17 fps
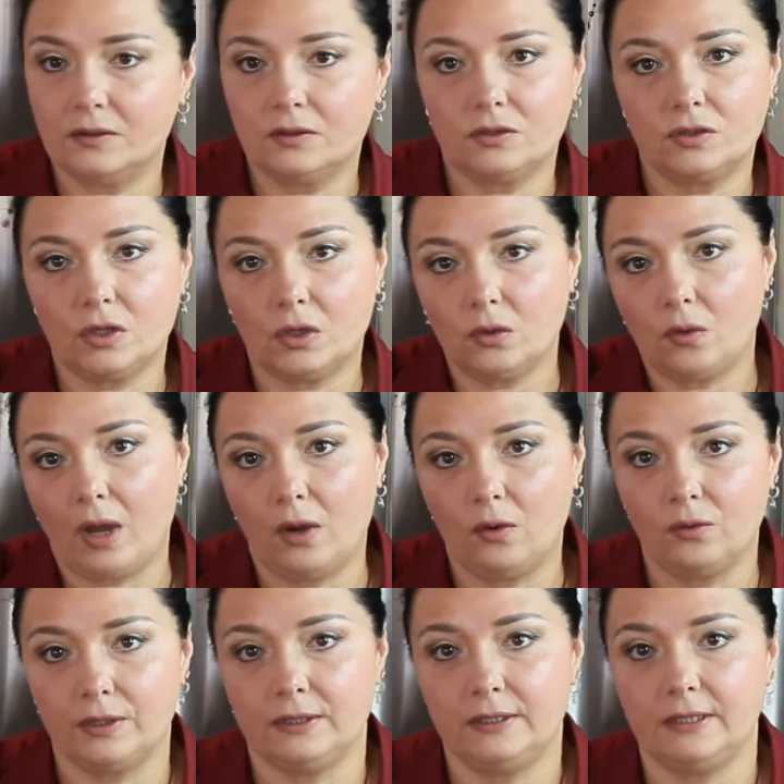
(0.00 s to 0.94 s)
So
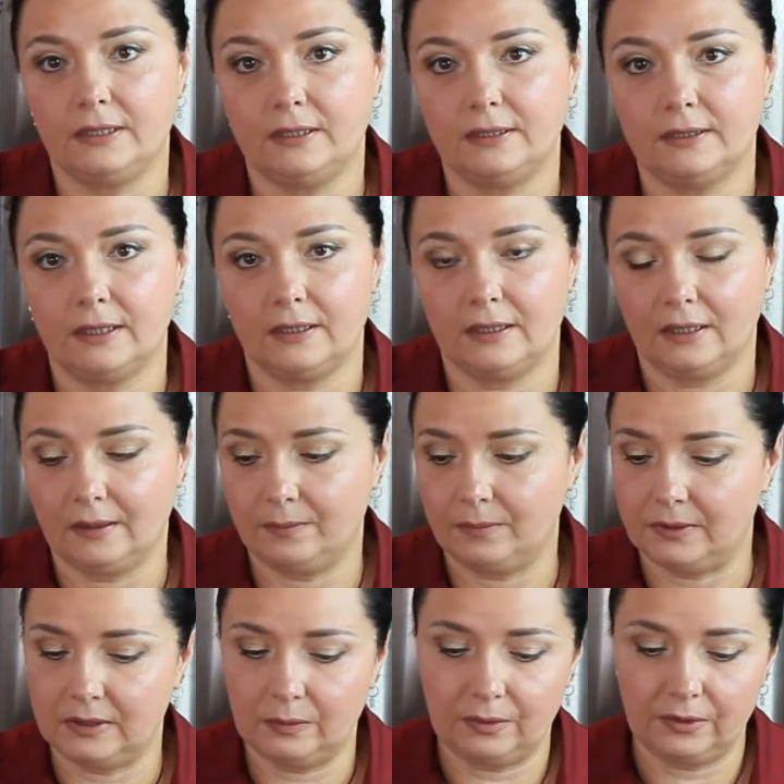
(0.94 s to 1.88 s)
our tea
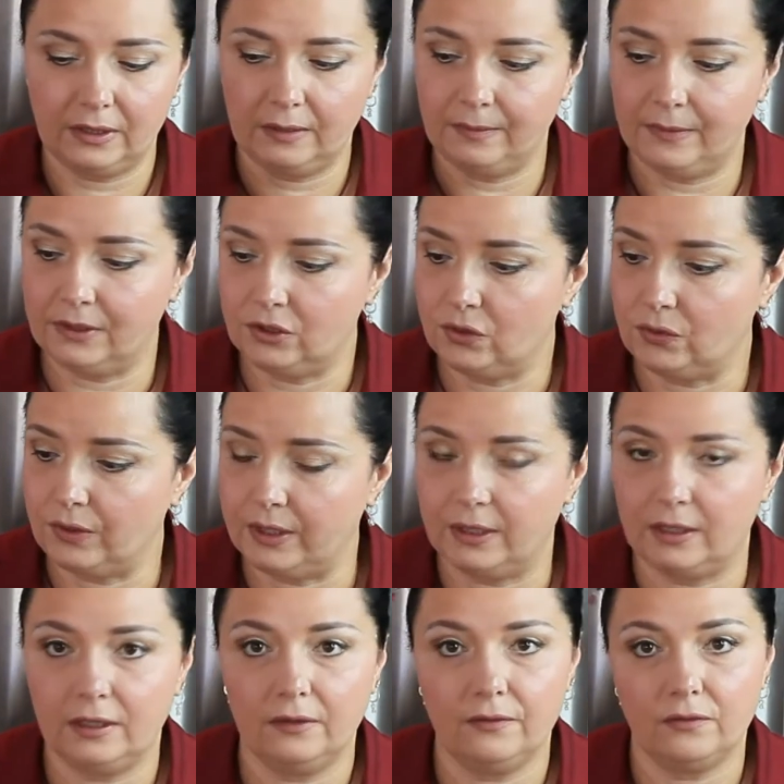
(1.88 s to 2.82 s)
setup is pretty much
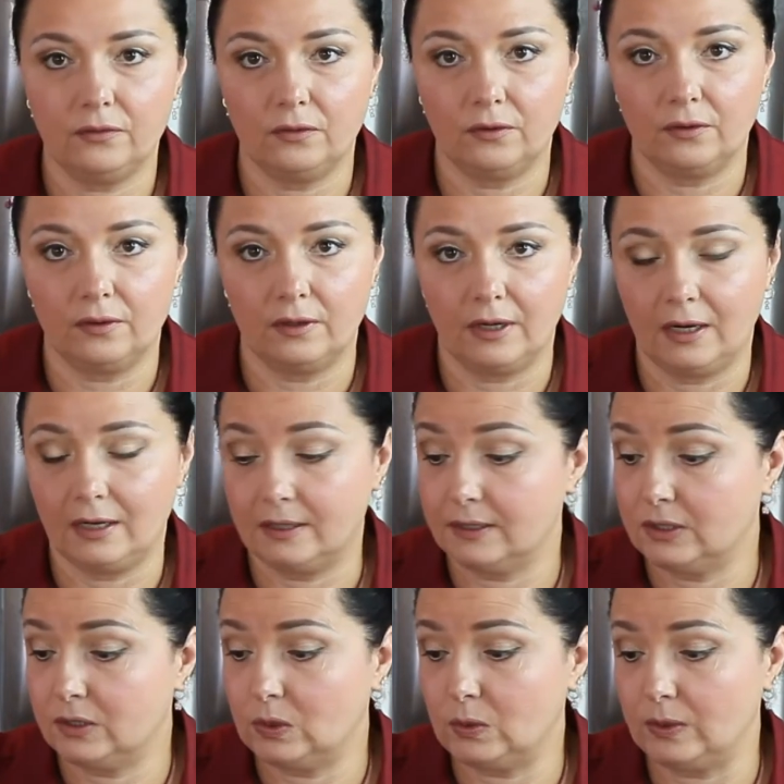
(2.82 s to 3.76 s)
ready for
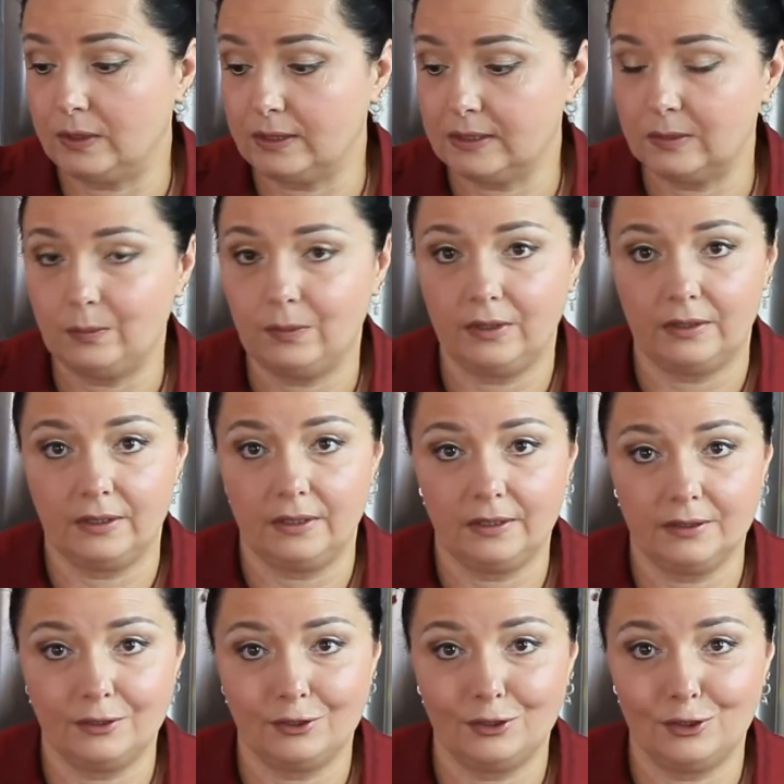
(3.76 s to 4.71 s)
us to
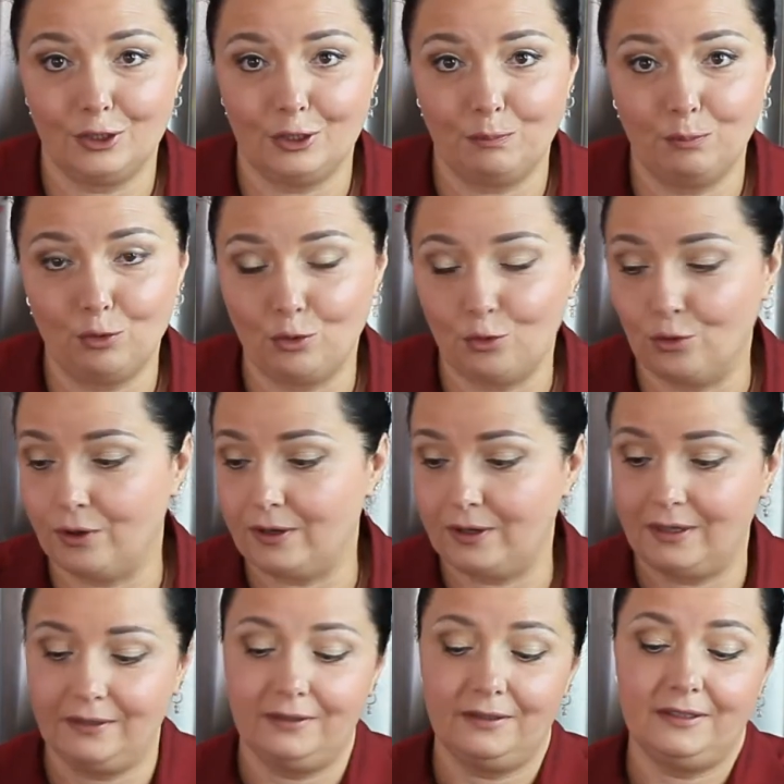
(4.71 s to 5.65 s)
experience the Pu
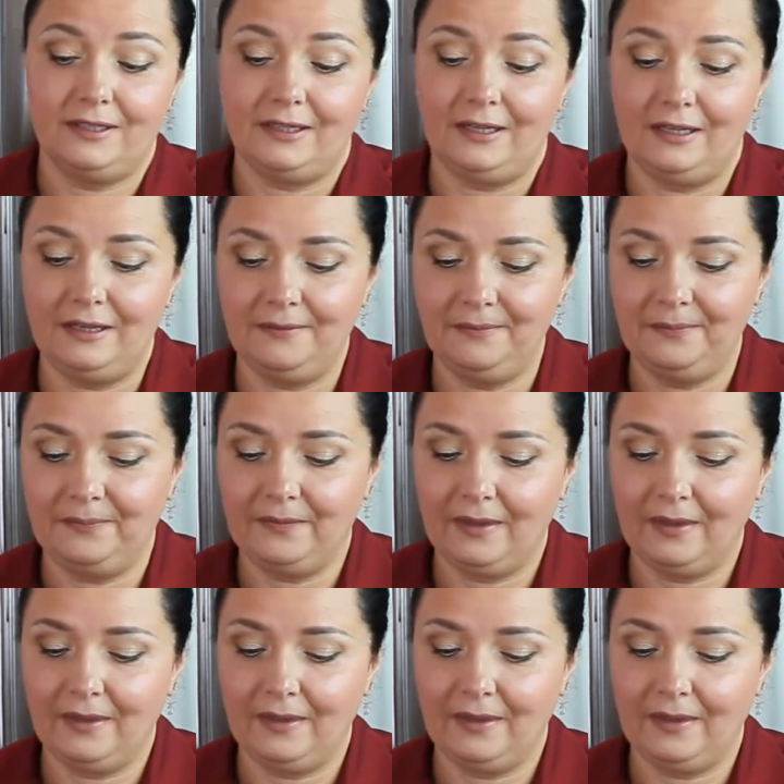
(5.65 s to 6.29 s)
Erh tea.